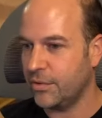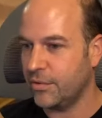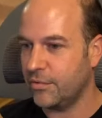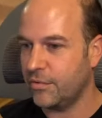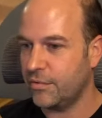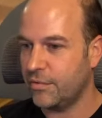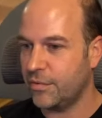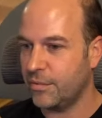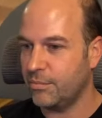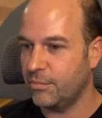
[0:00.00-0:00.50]

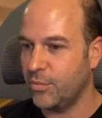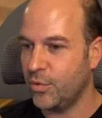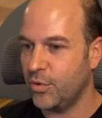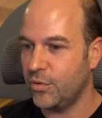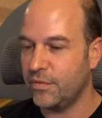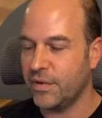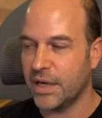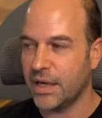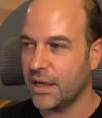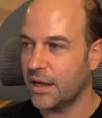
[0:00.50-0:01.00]
of
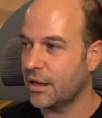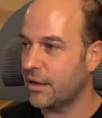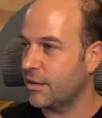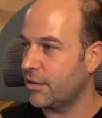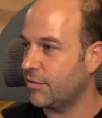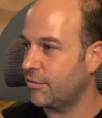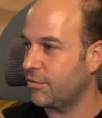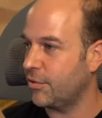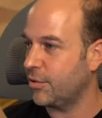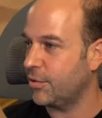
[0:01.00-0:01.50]
moving
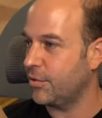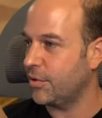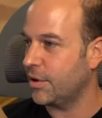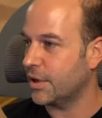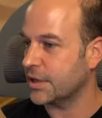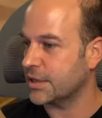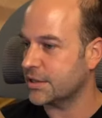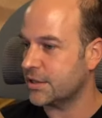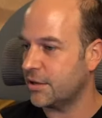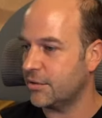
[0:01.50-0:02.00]
through
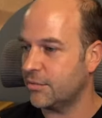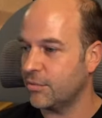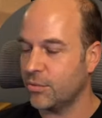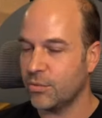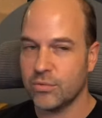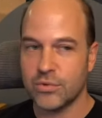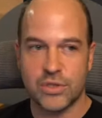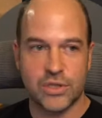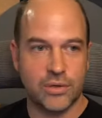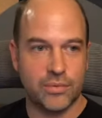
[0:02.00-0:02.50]
like so,
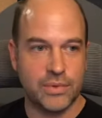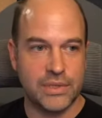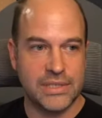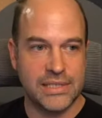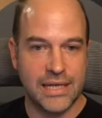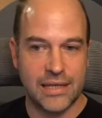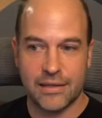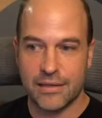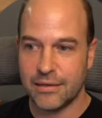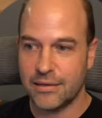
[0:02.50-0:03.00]
also with
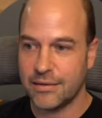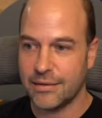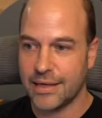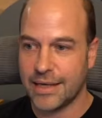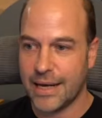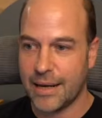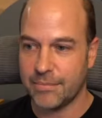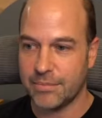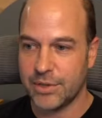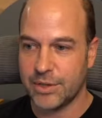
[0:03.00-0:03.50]
tethered
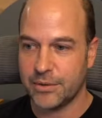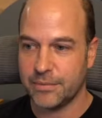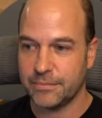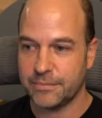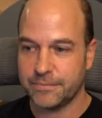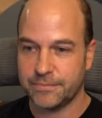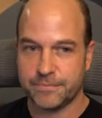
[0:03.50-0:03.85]
capture.